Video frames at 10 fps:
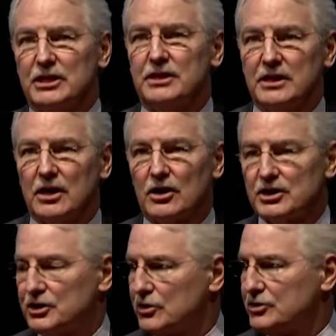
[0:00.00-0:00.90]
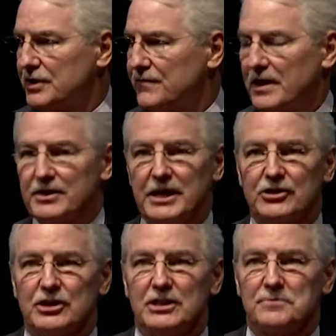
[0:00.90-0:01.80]
The RTOG
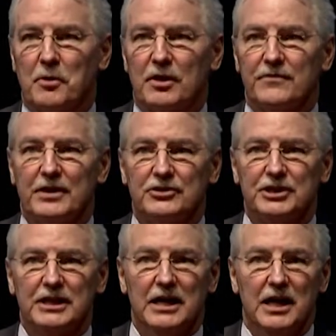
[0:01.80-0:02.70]
Foundation is part of Energy.